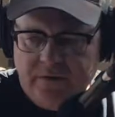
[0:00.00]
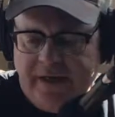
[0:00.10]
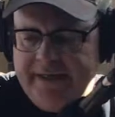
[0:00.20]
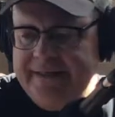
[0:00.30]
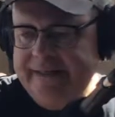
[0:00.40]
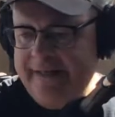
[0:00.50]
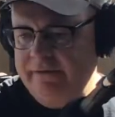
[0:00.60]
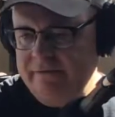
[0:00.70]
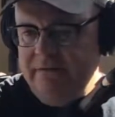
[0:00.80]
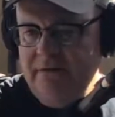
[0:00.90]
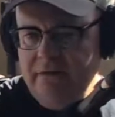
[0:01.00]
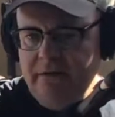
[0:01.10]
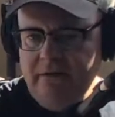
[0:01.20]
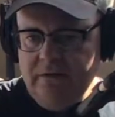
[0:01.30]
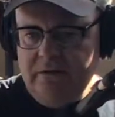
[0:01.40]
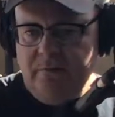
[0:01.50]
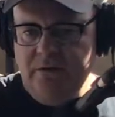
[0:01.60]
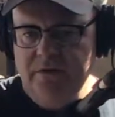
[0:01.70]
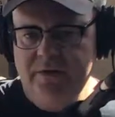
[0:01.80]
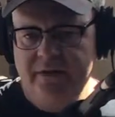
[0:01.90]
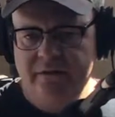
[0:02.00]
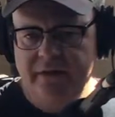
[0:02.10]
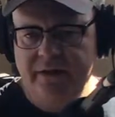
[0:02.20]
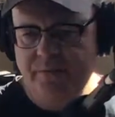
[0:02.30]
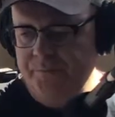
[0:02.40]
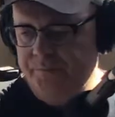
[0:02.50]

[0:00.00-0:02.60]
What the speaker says: I get some of those here and there,